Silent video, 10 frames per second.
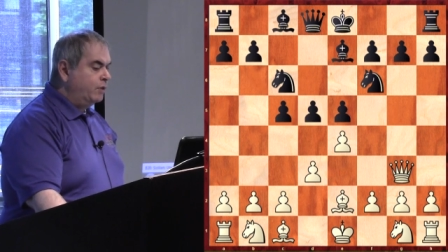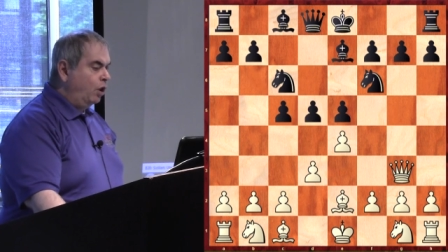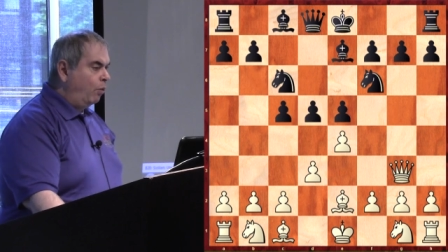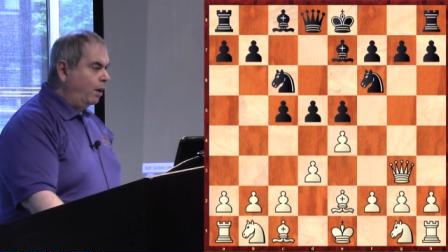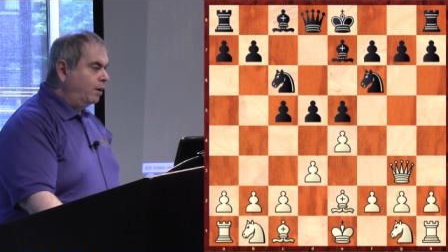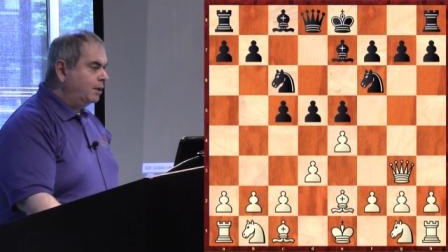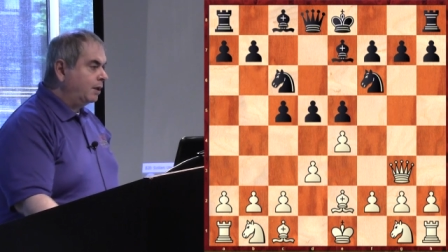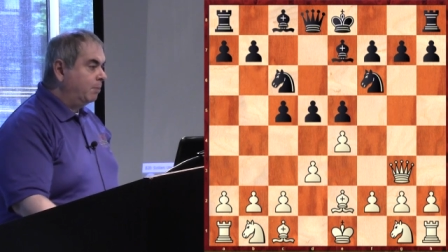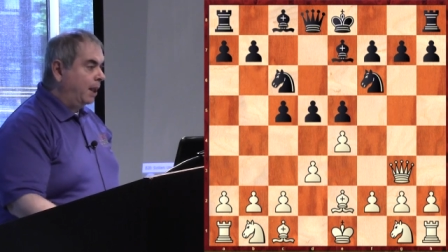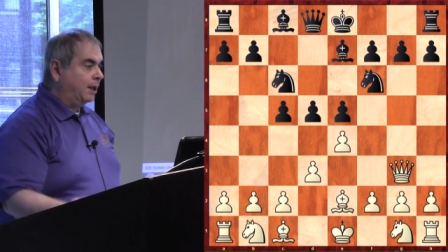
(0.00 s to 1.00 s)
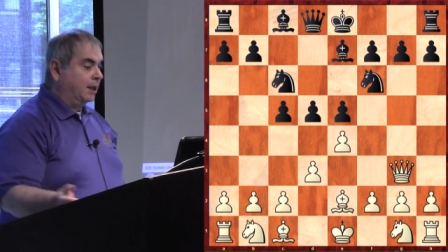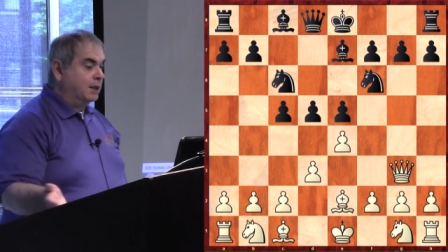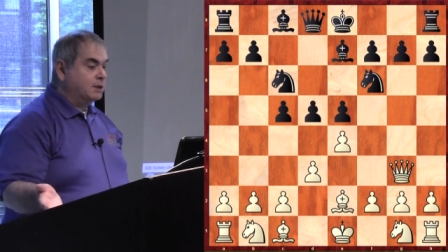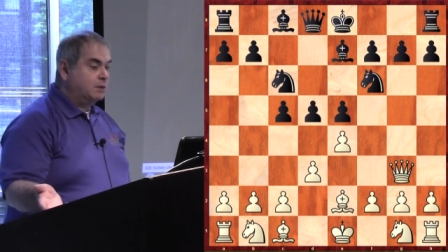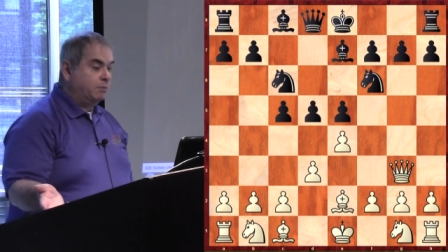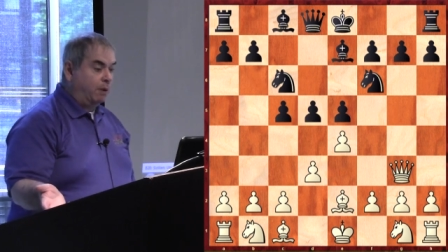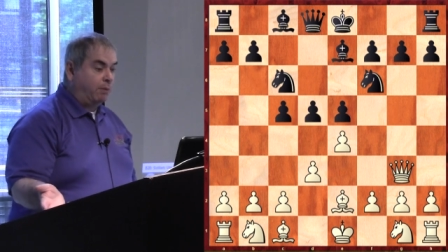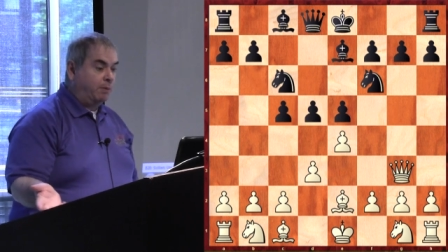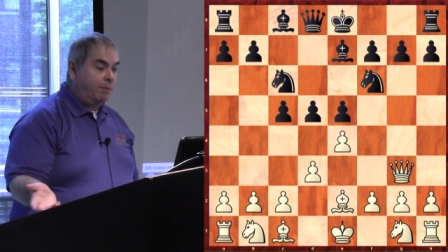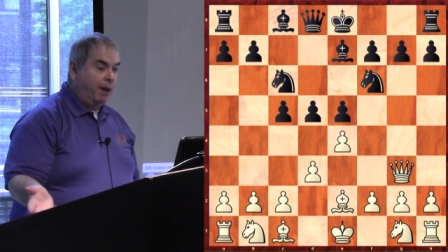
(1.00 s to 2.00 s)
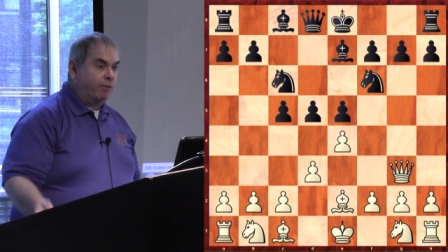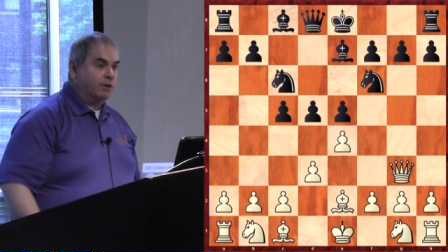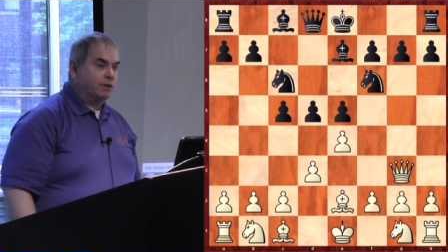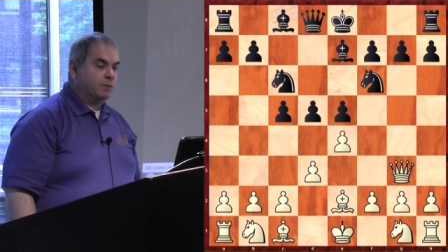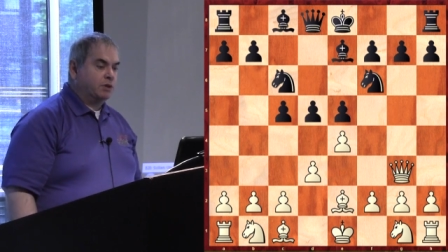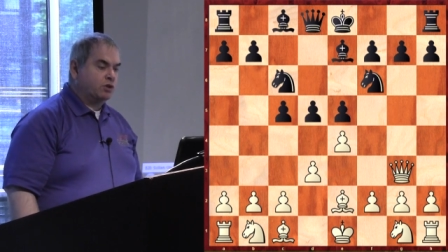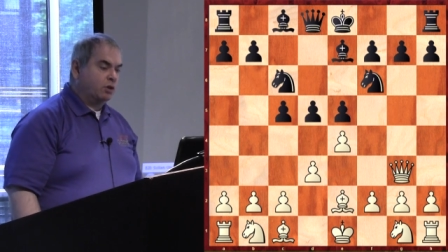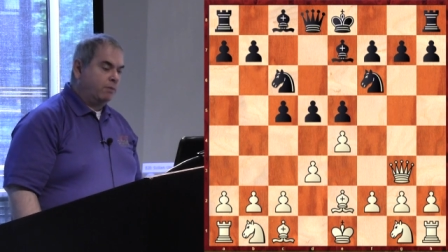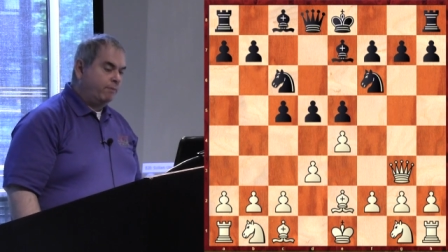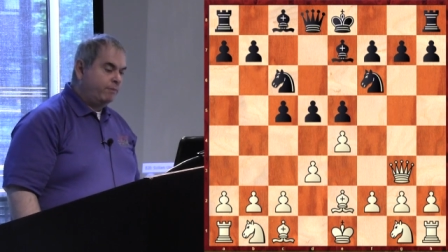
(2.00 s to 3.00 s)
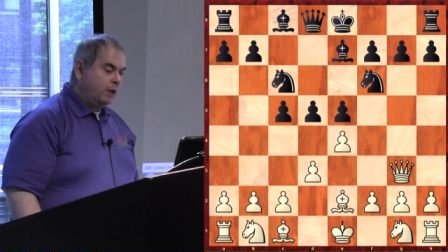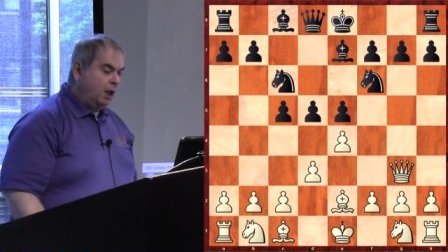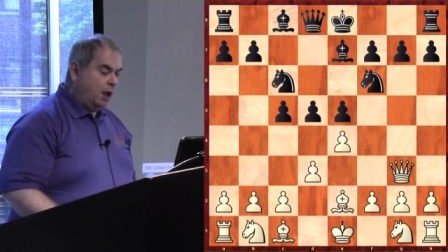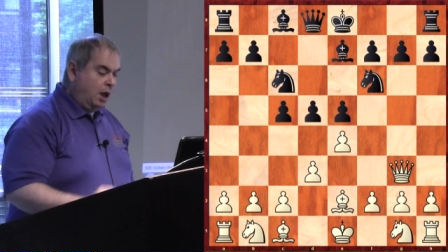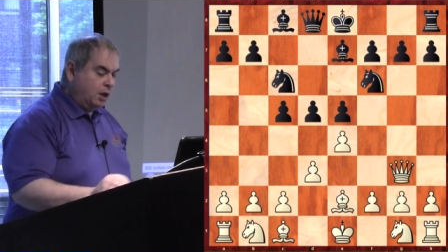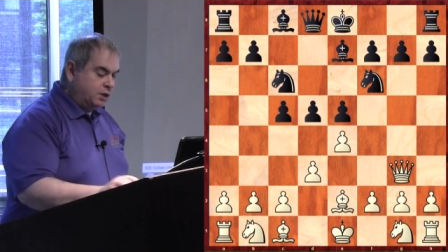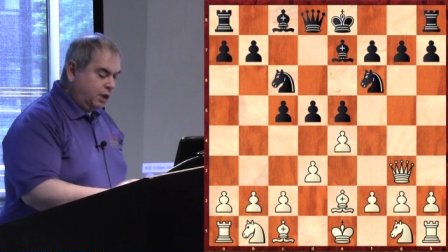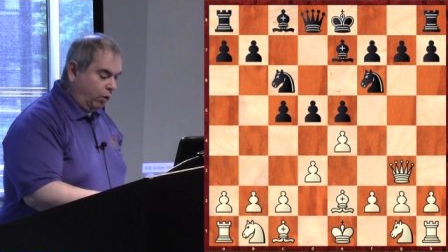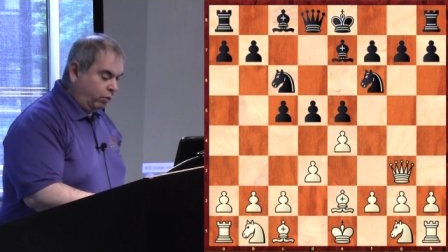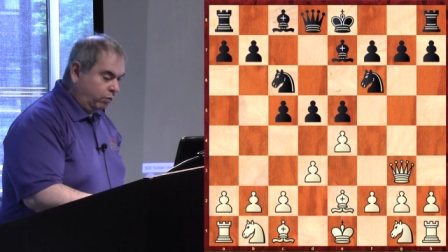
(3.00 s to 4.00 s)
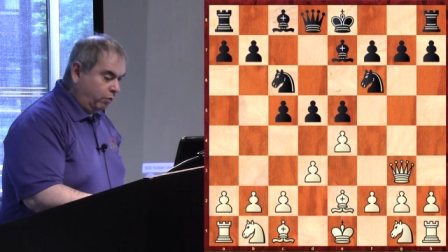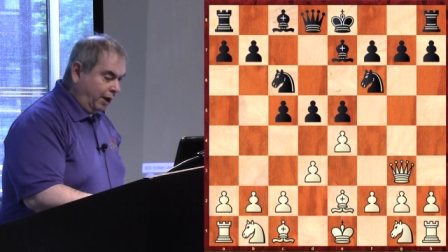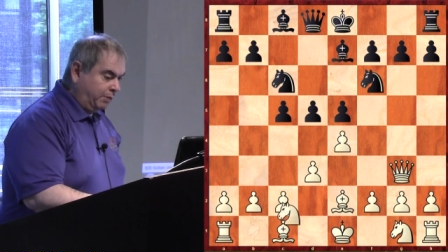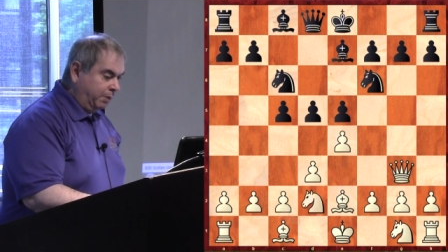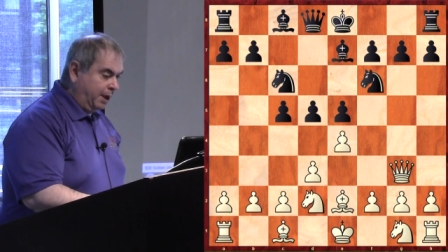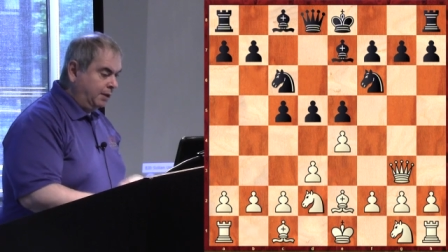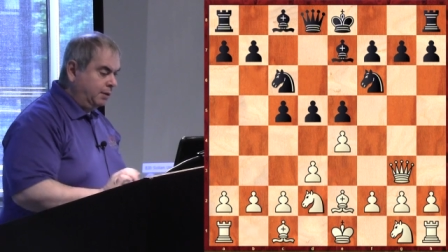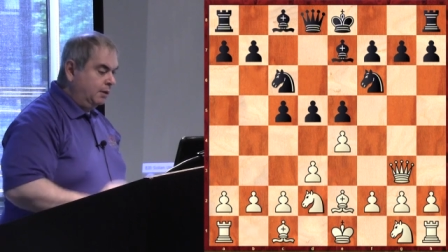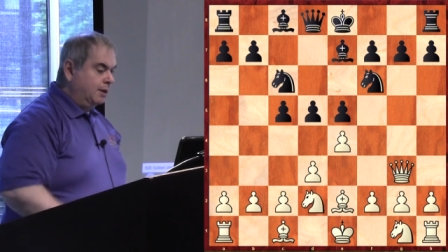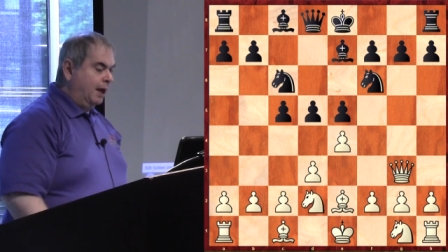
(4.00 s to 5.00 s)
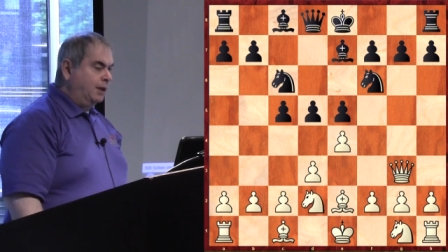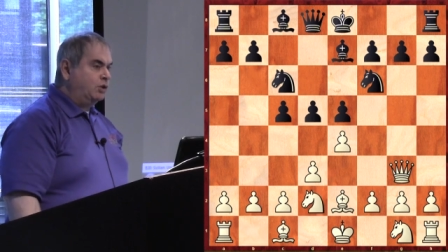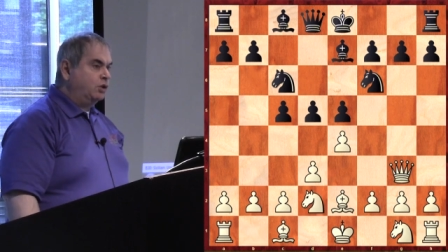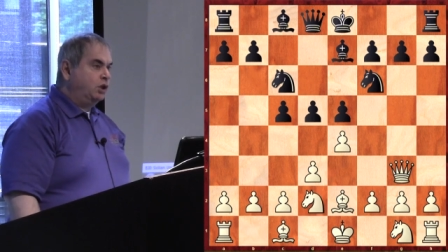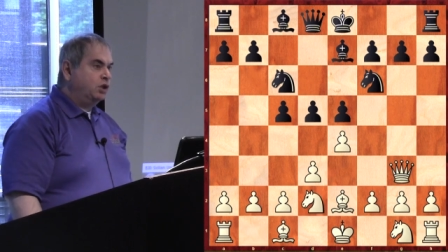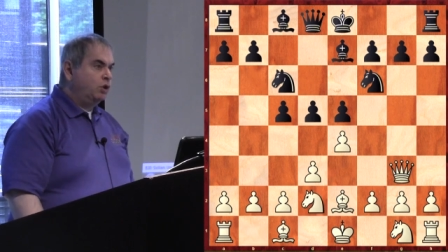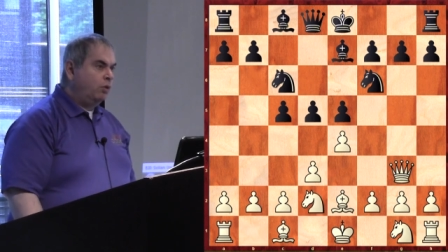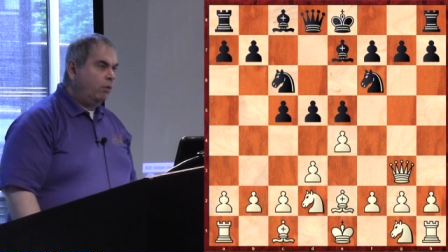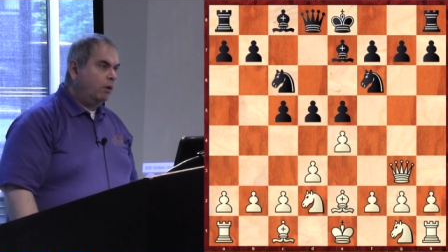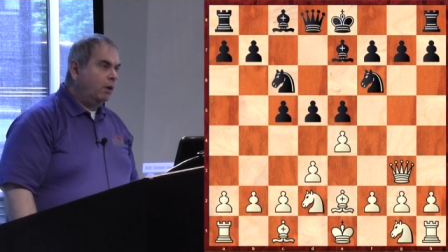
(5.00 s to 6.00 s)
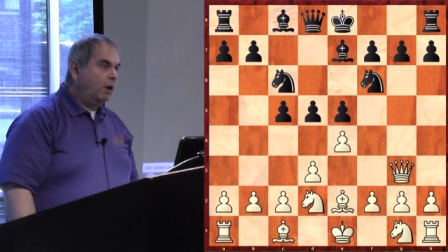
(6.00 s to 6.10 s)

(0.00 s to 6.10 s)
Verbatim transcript: No wonder that black is probably better in this position. So, white played knight to d2.